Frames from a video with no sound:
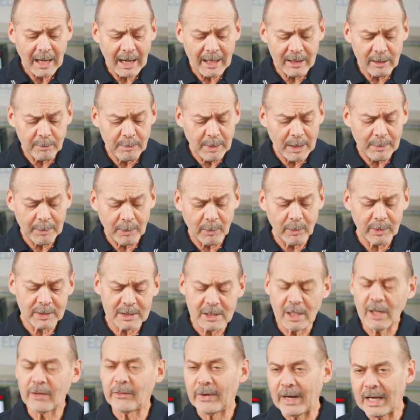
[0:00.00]
Other people will
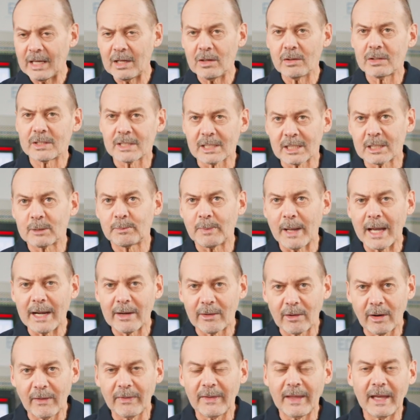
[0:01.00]
turn around and use a
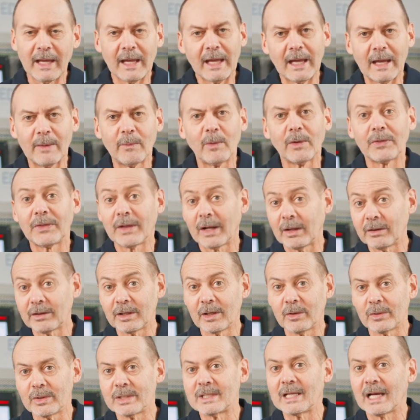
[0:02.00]
spanner on there, and what they'll
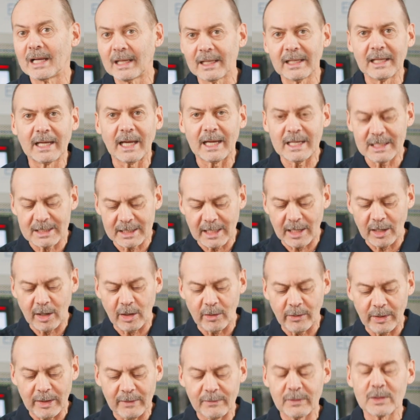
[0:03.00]
do is they'll engage that
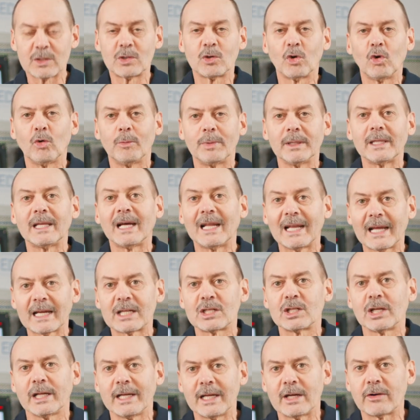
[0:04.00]
O-ring for sure, but they'll
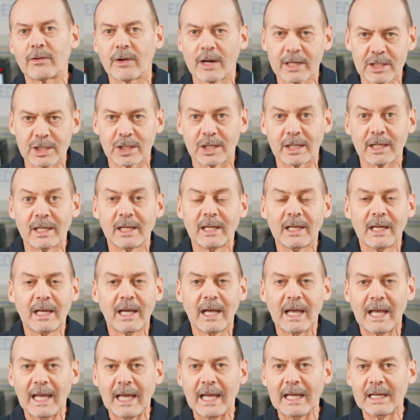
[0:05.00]
actually crush it,
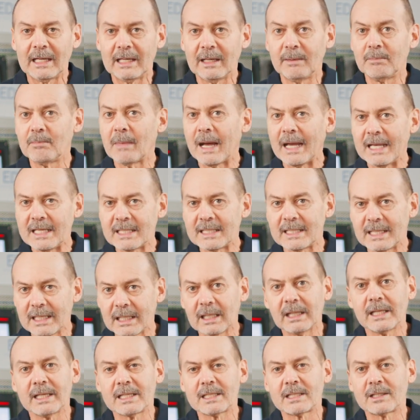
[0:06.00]
and it may
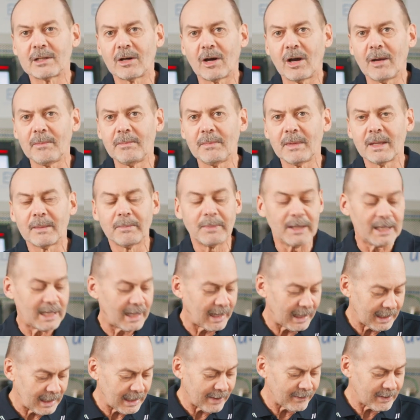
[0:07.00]
seal this time, but
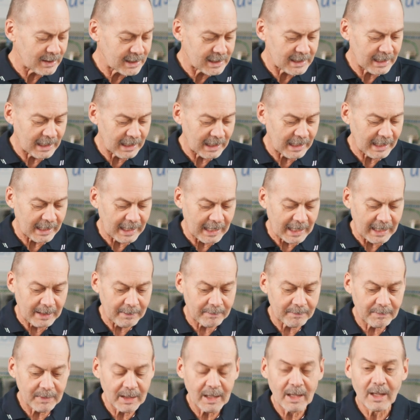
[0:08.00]
may never seal
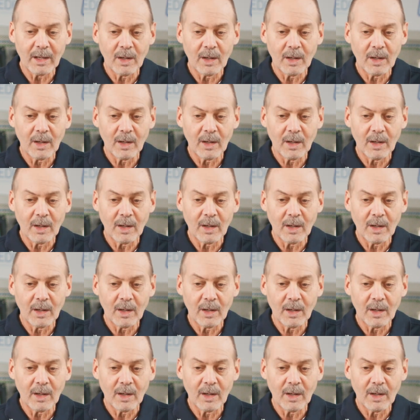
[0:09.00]
again.